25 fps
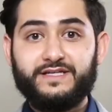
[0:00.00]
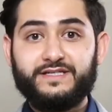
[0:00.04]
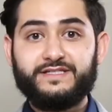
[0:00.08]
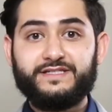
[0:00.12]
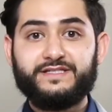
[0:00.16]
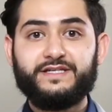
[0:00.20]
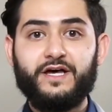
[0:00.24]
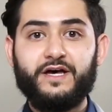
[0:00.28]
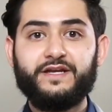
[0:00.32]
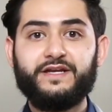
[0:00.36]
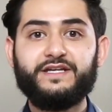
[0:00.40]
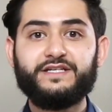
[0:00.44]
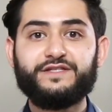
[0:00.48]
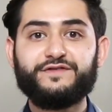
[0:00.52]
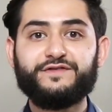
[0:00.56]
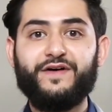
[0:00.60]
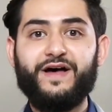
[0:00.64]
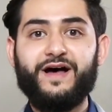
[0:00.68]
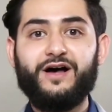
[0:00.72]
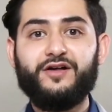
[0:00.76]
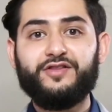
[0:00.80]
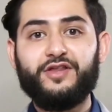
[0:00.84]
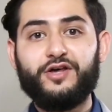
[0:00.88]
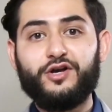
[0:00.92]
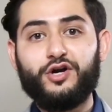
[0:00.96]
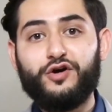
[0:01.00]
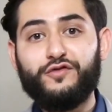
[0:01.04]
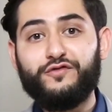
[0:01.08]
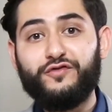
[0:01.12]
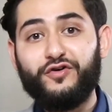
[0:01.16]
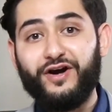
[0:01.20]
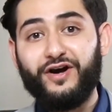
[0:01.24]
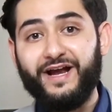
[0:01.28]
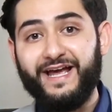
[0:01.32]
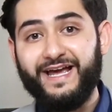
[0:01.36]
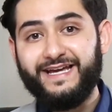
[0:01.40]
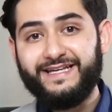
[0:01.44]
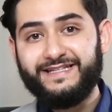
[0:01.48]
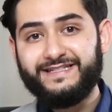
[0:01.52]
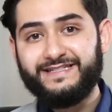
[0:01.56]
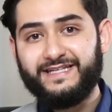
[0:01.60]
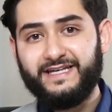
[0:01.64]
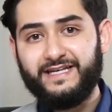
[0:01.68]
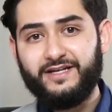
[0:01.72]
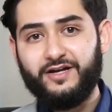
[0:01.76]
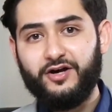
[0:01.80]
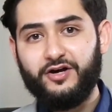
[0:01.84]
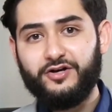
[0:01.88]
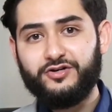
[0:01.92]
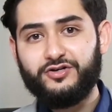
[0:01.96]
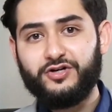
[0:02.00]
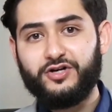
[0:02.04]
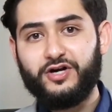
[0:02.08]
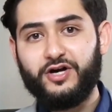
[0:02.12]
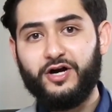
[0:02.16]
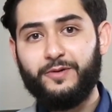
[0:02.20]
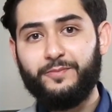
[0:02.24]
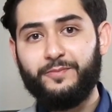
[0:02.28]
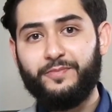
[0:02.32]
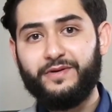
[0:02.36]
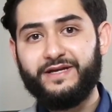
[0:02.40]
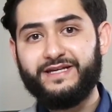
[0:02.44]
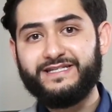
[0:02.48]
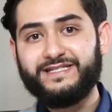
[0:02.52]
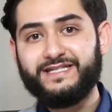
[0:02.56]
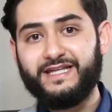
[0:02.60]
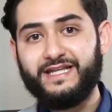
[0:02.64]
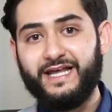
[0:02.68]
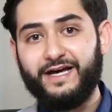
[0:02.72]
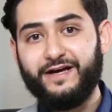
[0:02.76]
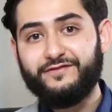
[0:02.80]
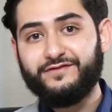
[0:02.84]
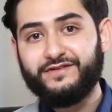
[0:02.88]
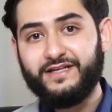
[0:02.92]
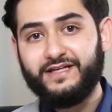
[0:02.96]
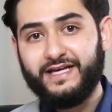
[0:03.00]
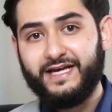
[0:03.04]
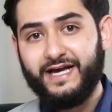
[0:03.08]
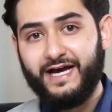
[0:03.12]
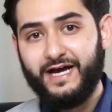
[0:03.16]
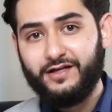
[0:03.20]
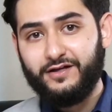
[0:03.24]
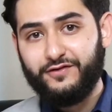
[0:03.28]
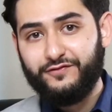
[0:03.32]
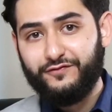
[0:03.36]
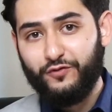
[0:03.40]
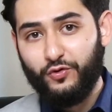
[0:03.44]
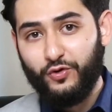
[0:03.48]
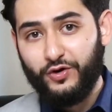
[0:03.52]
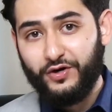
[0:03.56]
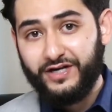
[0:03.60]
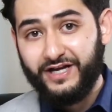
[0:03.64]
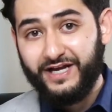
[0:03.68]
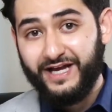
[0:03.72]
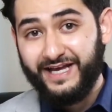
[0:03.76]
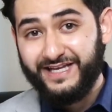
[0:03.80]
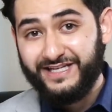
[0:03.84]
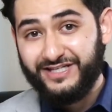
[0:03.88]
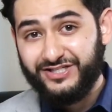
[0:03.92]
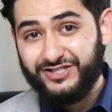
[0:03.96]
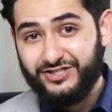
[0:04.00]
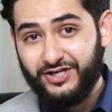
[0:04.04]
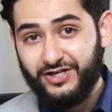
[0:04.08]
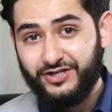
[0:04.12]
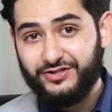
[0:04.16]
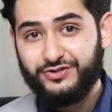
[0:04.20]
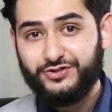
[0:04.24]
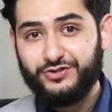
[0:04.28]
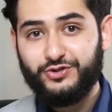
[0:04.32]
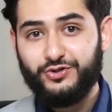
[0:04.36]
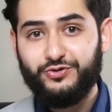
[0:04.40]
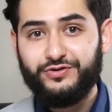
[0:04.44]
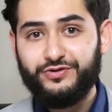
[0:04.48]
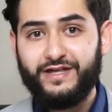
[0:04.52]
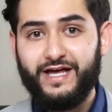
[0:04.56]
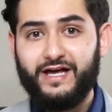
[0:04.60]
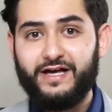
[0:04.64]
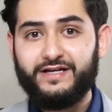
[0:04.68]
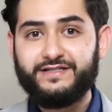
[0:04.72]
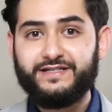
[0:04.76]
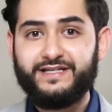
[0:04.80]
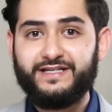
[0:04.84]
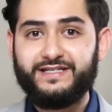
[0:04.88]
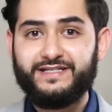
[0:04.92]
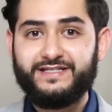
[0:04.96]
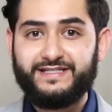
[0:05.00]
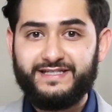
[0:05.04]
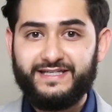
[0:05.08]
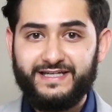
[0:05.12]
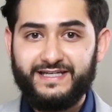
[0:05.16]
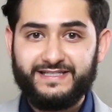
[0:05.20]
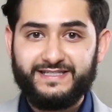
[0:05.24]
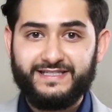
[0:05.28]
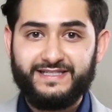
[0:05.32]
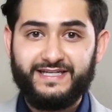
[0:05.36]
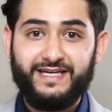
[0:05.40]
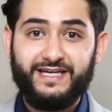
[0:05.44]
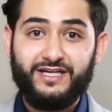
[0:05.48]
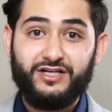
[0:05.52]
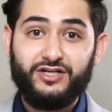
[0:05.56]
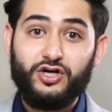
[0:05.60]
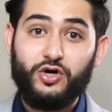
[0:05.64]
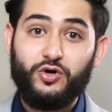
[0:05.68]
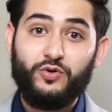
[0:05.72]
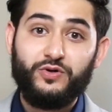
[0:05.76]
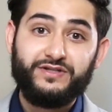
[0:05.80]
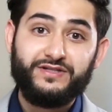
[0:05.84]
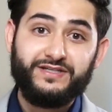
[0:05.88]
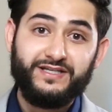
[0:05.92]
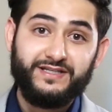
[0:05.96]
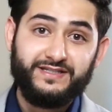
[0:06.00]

Studies found that over 1,800 companies left in California in just 2016 going to